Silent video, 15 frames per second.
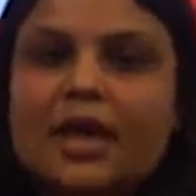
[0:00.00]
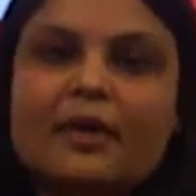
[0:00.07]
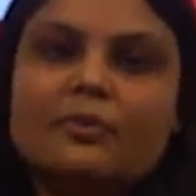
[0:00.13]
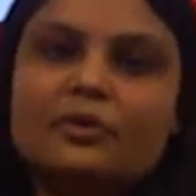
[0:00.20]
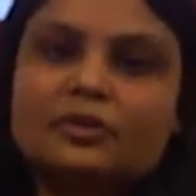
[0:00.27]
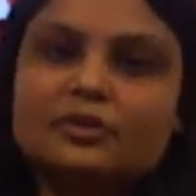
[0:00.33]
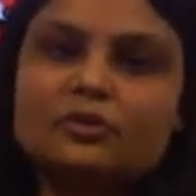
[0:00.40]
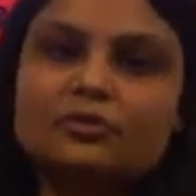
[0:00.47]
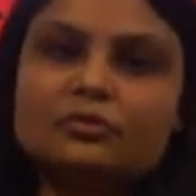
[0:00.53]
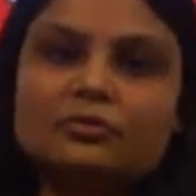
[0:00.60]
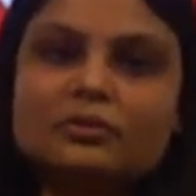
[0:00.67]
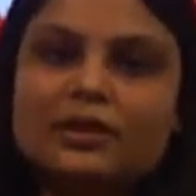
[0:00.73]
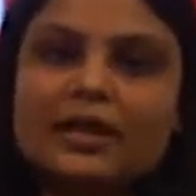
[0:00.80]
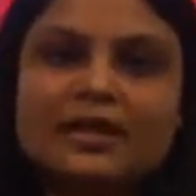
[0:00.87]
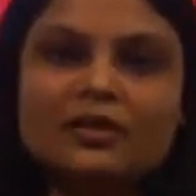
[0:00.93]
able to
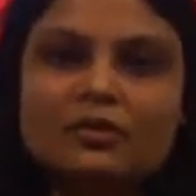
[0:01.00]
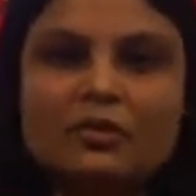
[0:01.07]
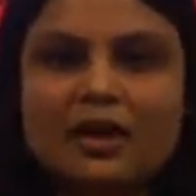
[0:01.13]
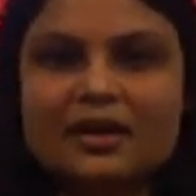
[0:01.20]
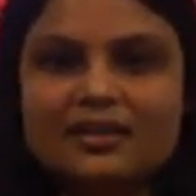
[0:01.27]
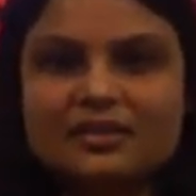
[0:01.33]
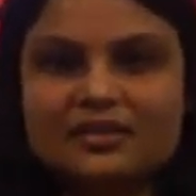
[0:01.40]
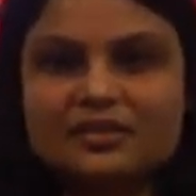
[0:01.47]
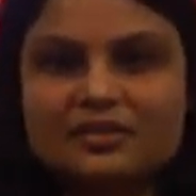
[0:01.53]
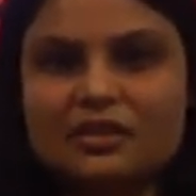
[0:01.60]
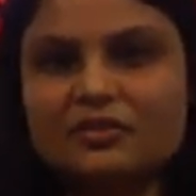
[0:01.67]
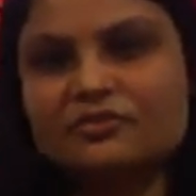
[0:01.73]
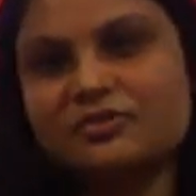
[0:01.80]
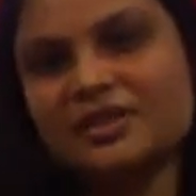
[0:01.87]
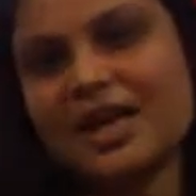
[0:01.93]
get the qualities
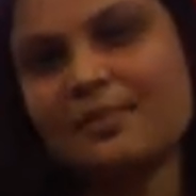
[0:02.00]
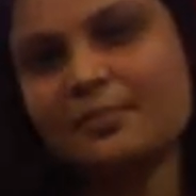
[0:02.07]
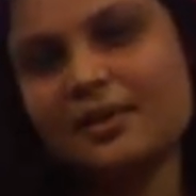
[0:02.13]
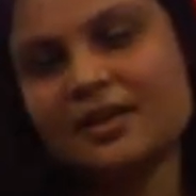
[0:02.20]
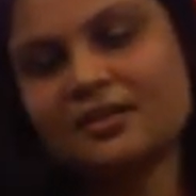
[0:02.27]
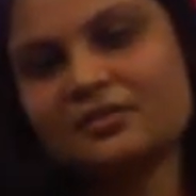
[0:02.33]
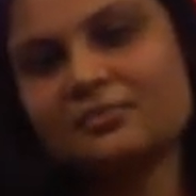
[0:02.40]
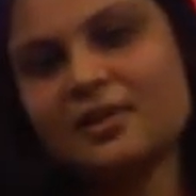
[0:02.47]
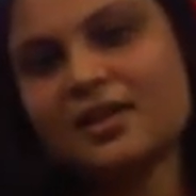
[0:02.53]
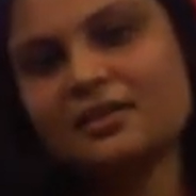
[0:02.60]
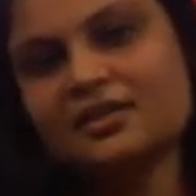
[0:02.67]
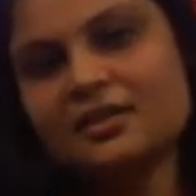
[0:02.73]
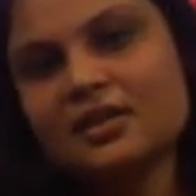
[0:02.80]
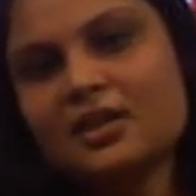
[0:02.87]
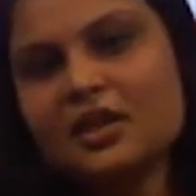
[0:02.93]
of time
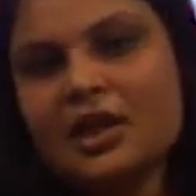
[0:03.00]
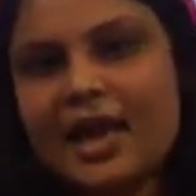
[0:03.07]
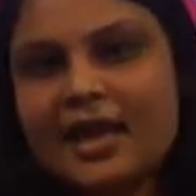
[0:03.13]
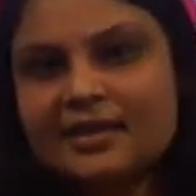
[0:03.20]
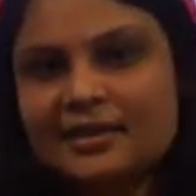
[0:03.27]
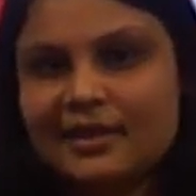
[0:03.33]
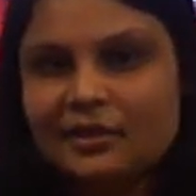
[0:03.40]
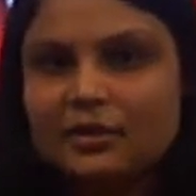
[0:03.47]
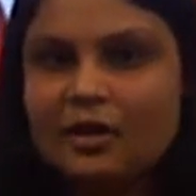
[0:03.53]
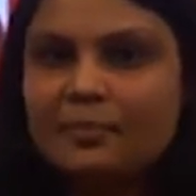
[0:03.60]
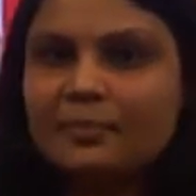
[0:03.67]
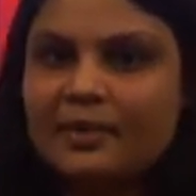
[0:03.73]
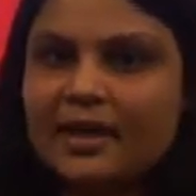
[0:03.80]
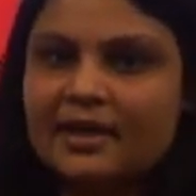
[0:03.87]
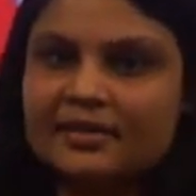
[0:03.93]
management, handling
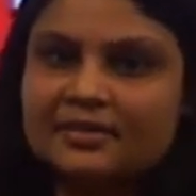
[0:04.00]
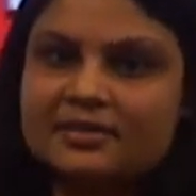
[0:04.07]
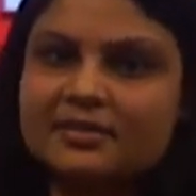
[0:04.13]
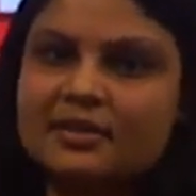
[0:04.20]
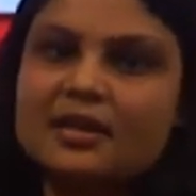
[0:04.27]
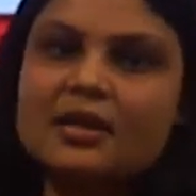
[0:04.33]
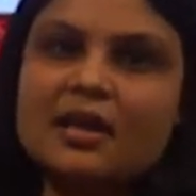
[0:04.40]
complaints,